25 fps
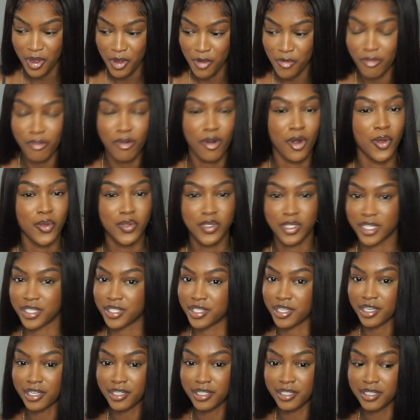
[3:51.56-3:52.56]
for all
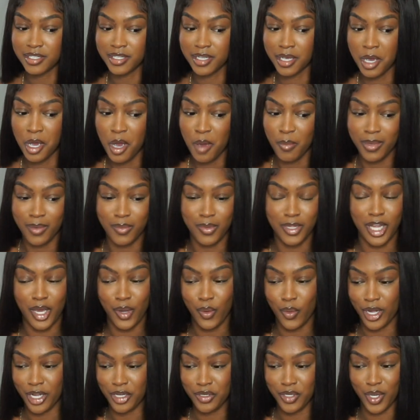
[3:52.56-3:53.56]
seasons. People like,
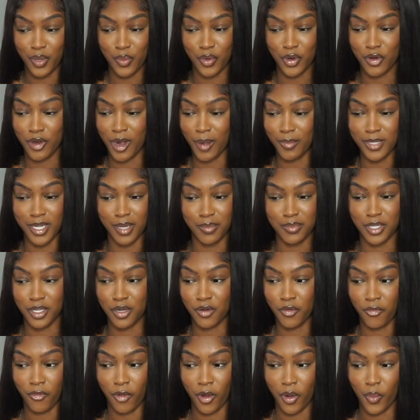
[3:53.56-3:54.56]
why are you trying to wear crop tops in
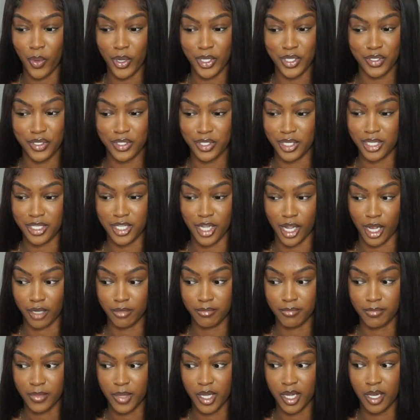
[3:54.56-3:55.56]
the fall winter
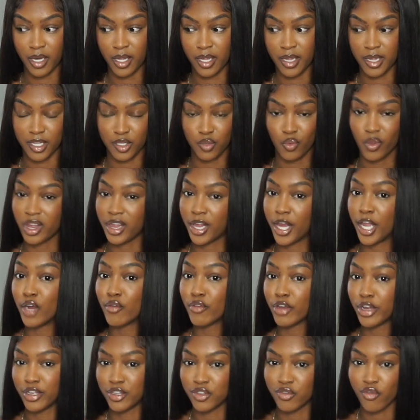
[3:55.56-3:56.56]
season? That's what
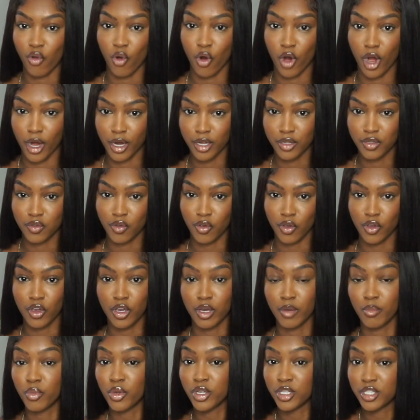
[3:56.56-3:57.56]
layering is for, so you
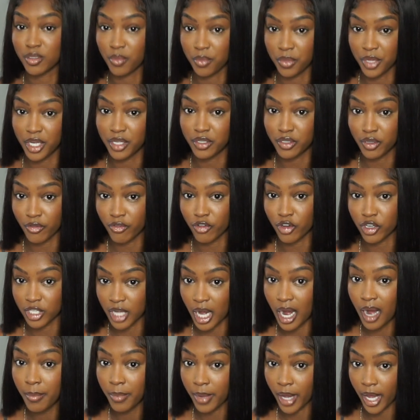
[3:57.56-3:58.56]
can put some things over
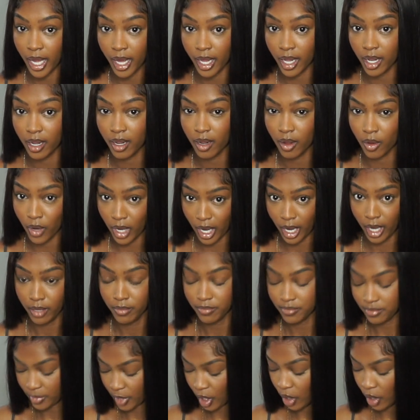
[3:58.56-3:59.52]
top it. Okay,